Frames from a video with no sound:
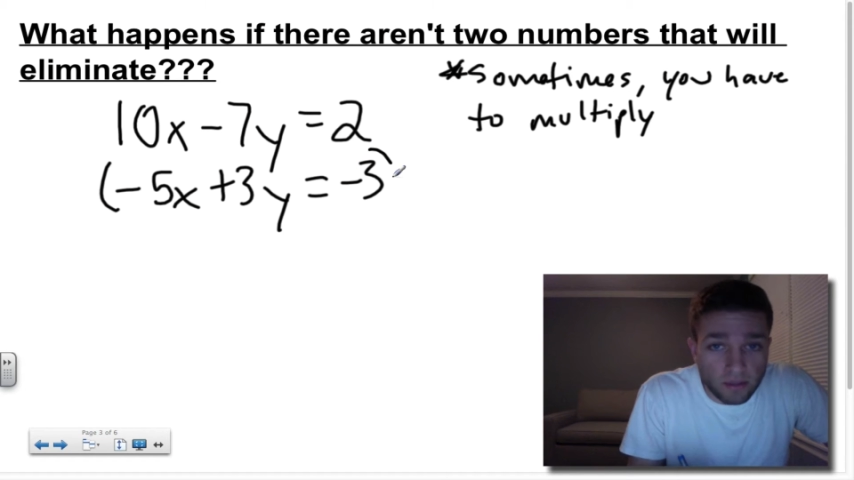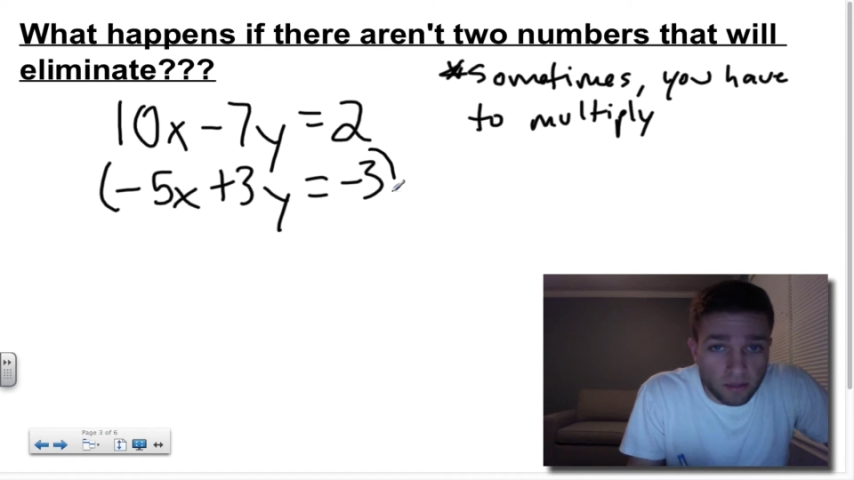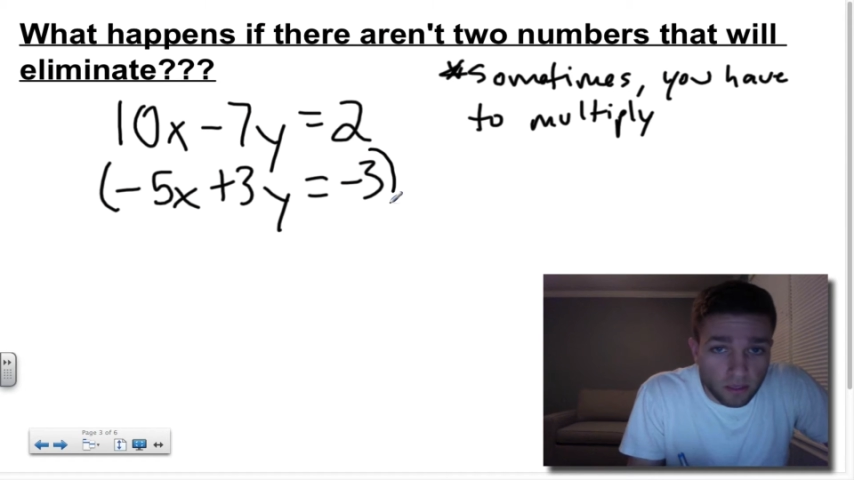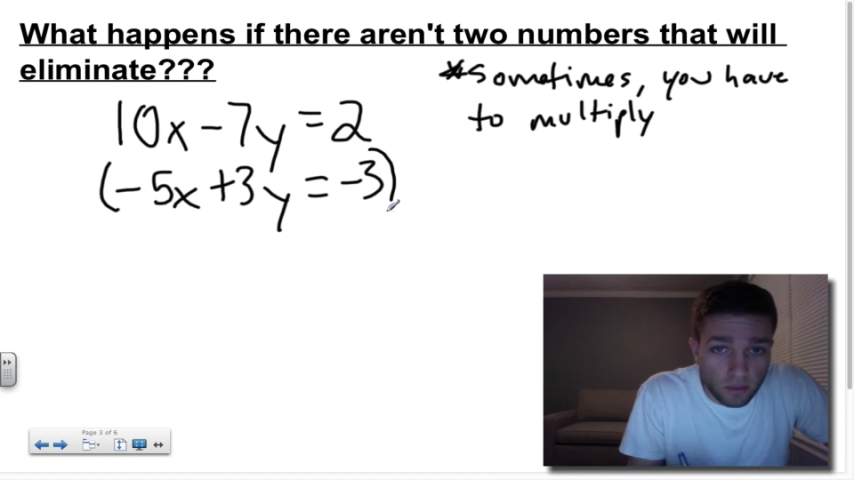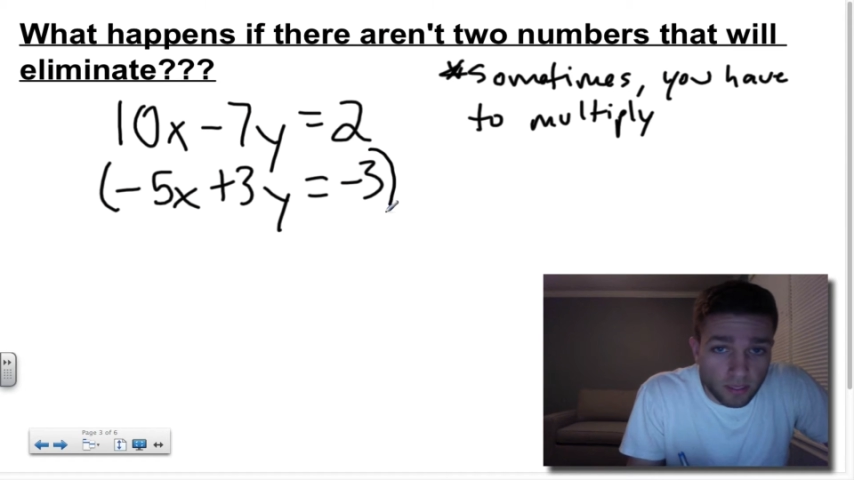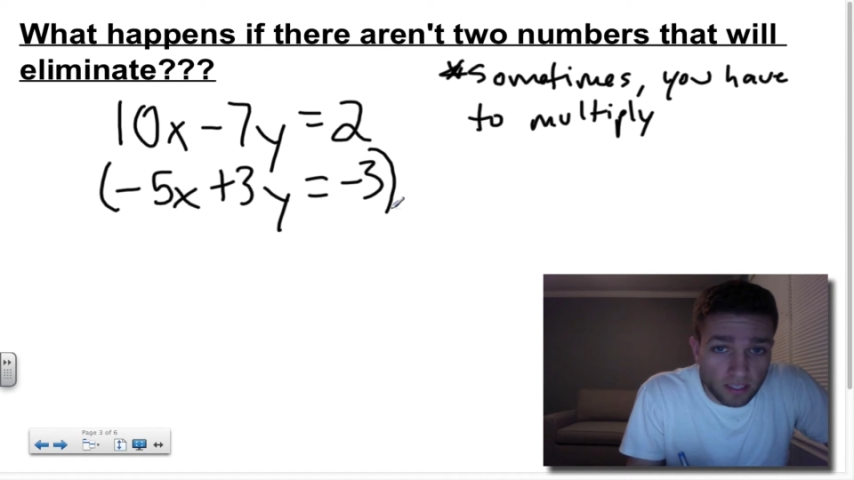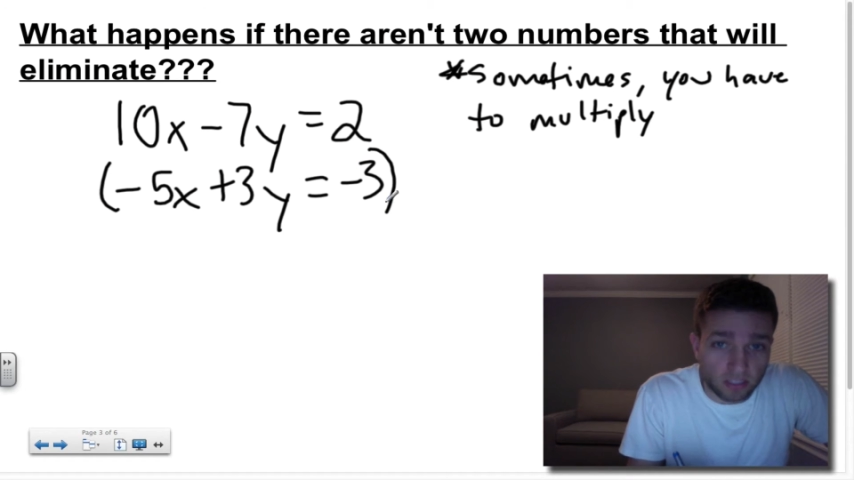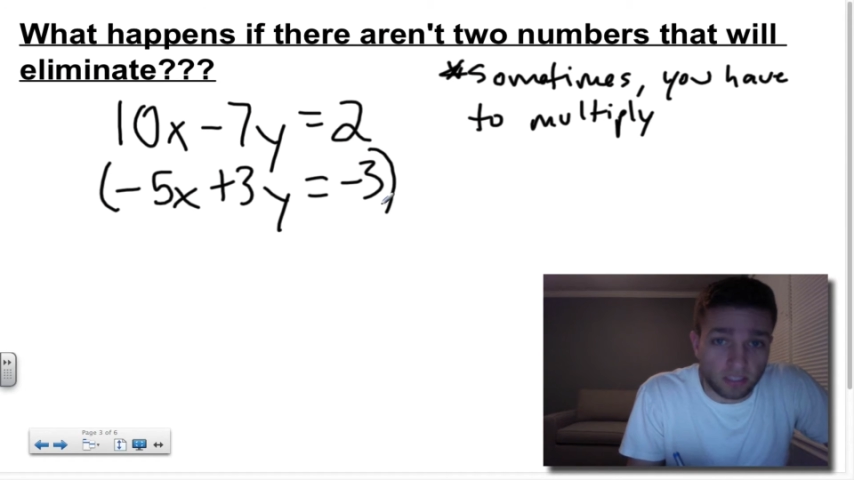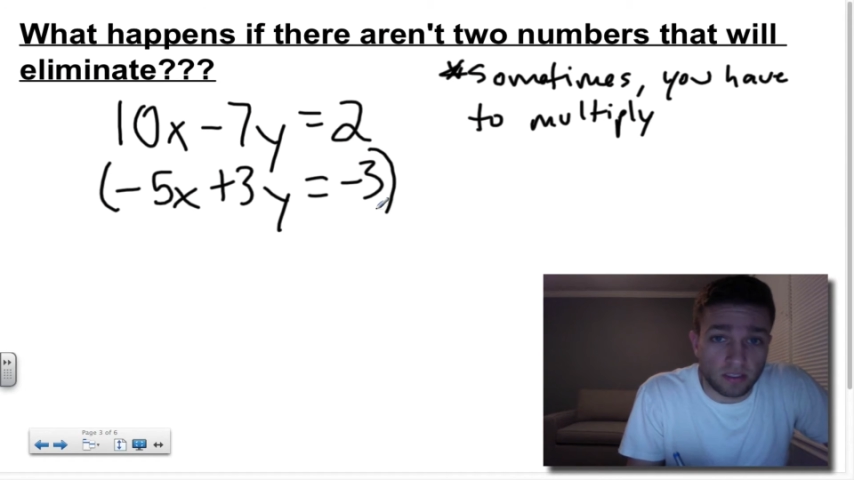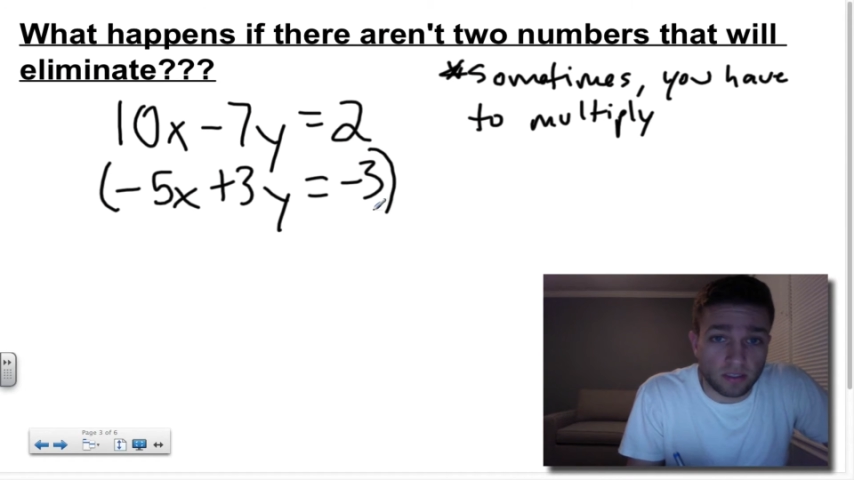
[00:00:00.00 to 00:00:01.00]

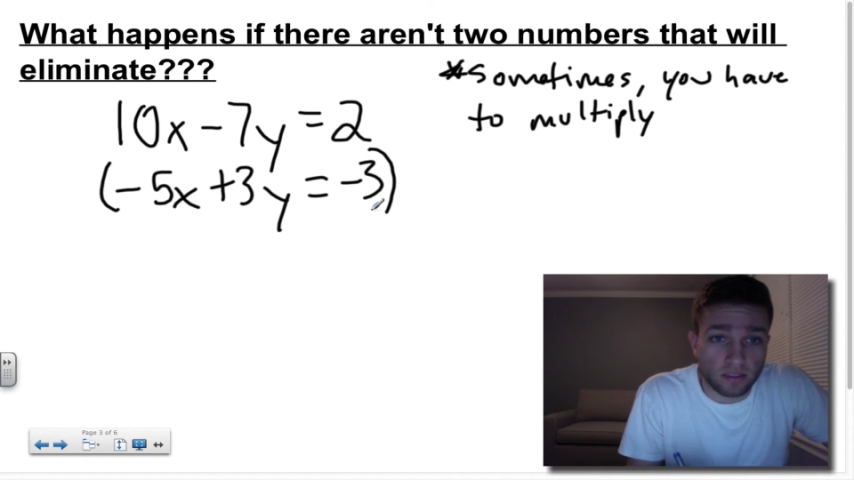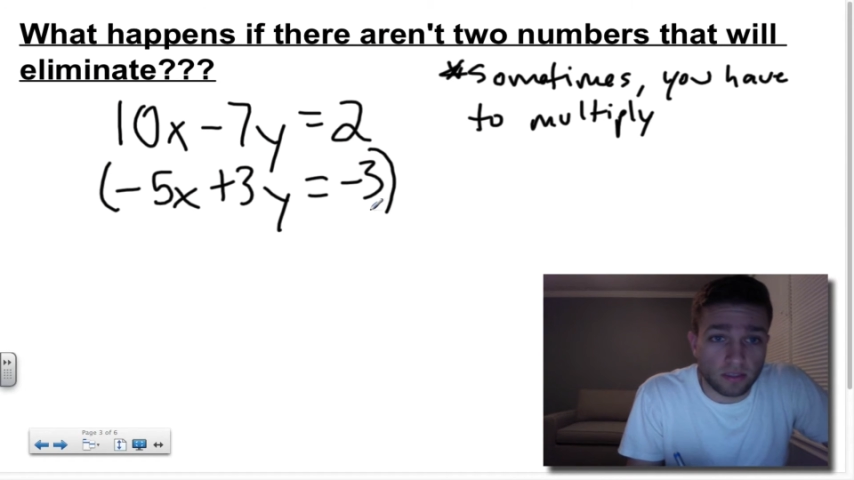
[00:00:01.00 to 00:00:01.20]
equation